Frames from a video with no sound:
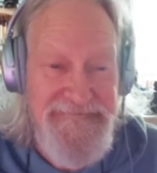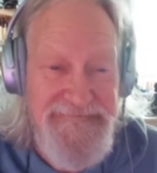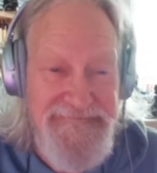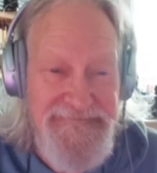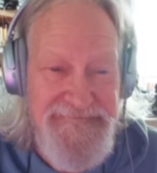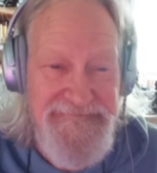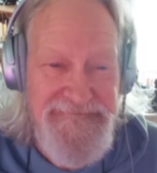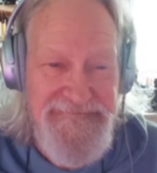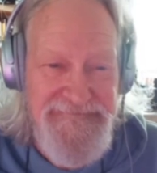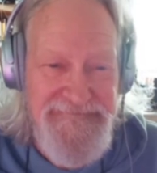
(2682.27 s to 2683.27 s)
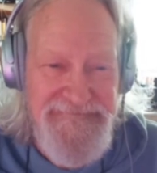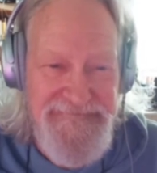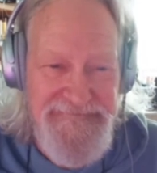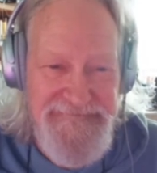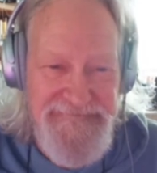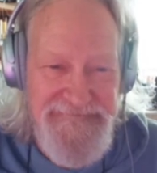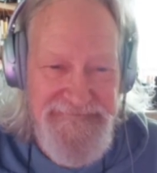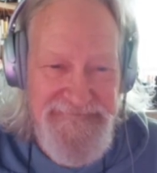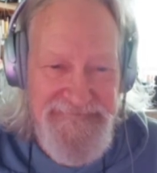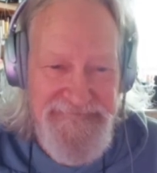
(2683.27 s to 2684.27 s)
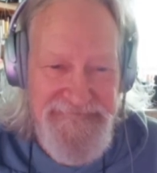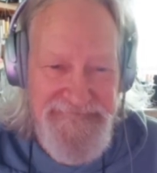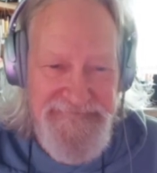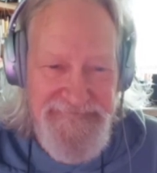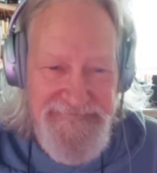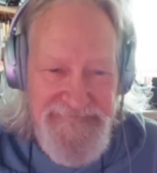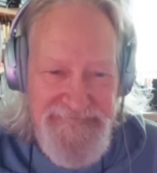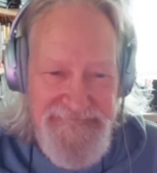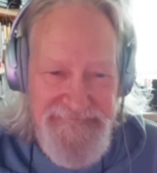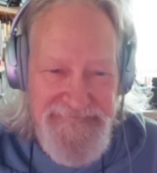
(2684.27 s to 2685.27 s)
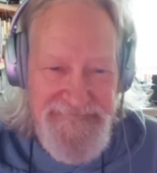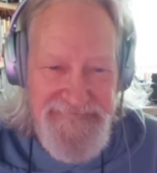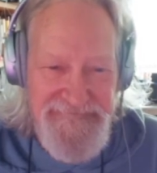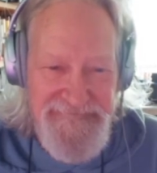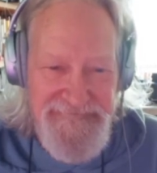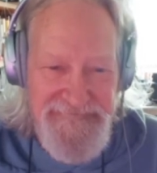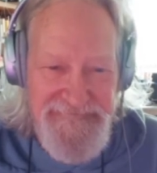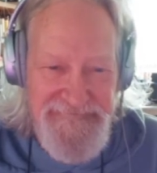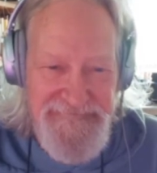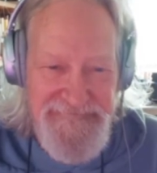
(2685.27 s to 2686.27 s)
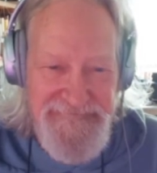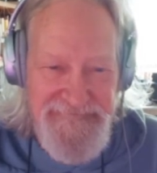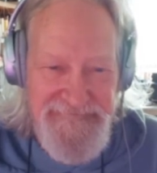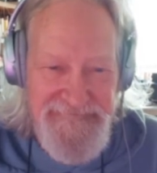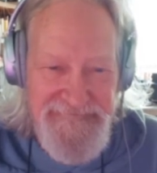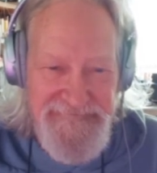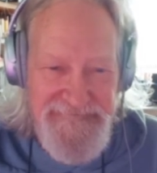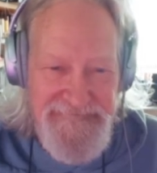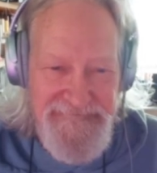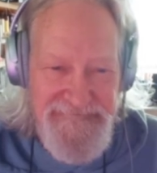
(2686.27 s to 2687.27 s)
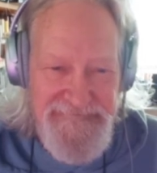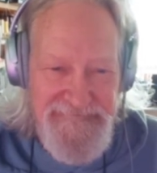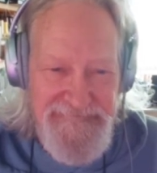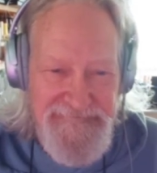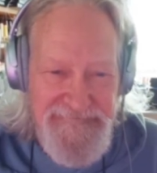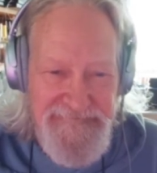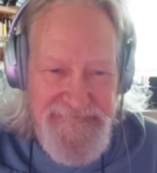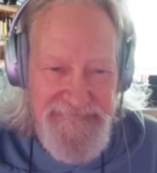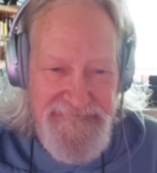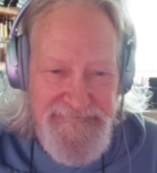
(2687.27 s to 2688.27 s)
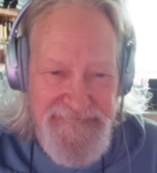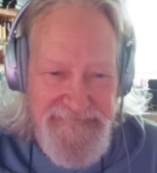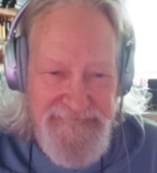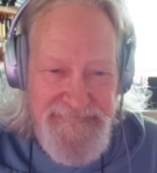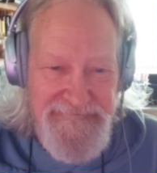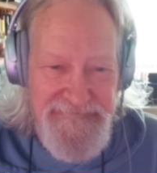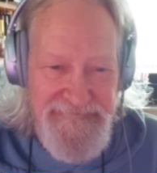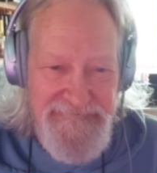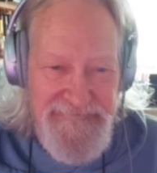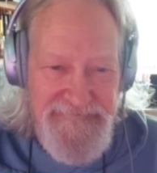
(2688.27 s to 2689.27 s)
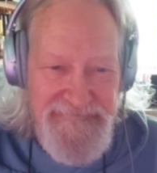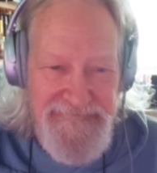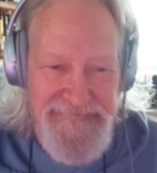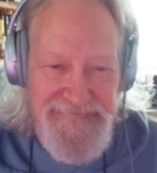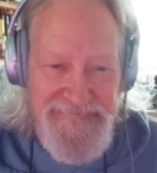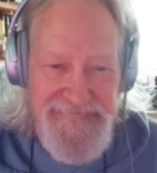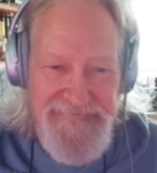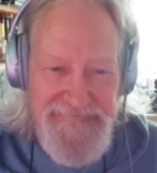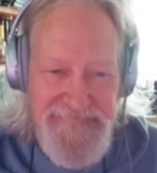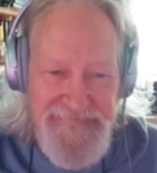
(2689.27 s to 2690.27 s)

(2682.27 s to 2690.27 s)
(not speaking)